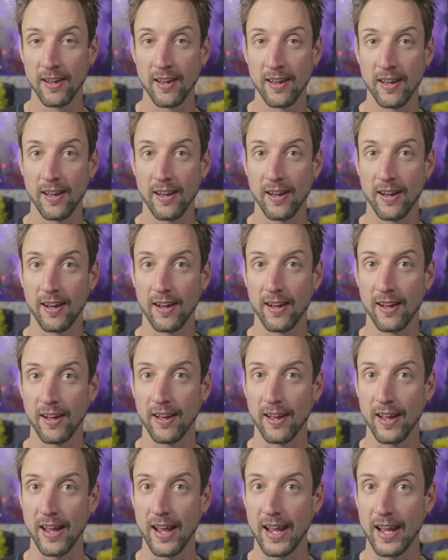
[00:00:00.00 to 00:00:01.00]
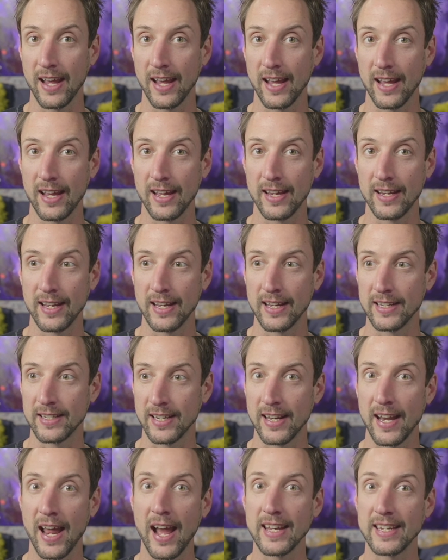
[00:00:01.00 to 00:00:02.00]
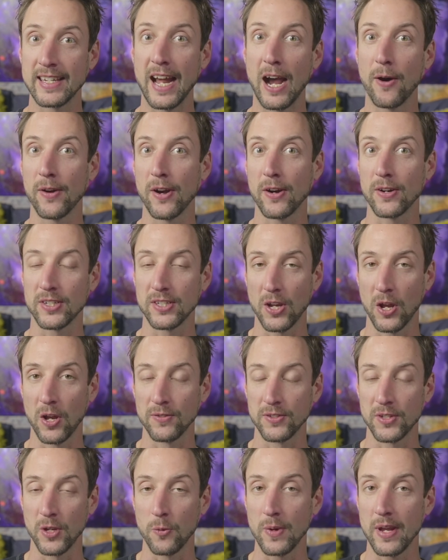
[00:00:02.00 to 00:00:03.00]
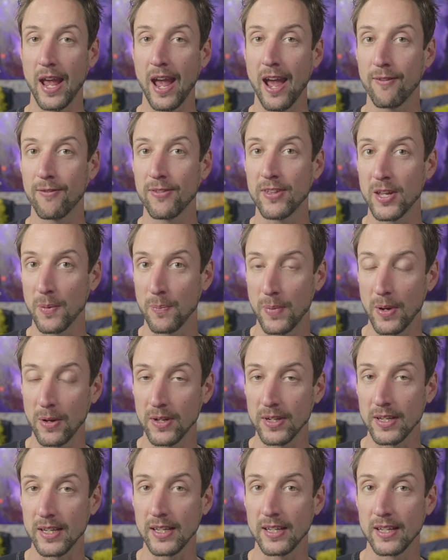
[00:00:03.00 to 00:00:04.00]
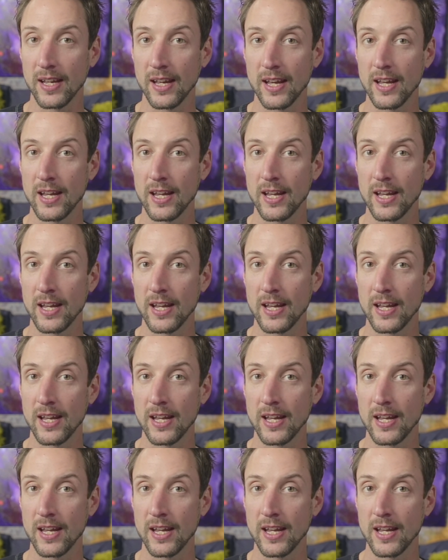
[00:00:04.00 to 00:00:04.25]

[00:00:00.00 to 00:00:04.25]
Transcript: Uh, and, and, and to not doubt ourselves that we have the ability